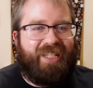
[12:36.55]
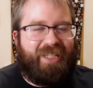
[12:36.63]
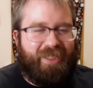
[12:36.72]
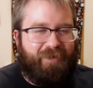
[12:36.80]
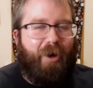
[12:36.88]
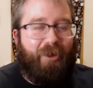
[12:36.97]
like
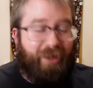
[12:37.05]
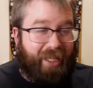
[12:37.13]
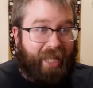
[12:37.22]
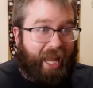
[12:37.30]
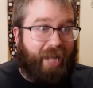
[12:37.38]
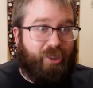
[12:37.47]
smaller,
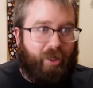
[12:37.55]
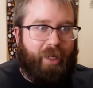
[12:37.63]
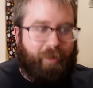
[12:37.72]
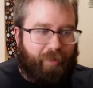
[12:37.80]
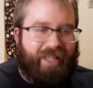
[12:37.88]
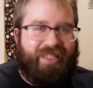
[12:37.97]
like actual
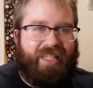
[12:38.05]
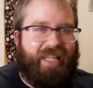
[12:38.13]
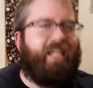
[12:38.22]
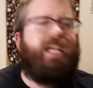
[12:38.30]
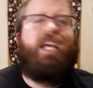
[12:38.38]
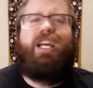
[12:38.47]
like Ben ten, like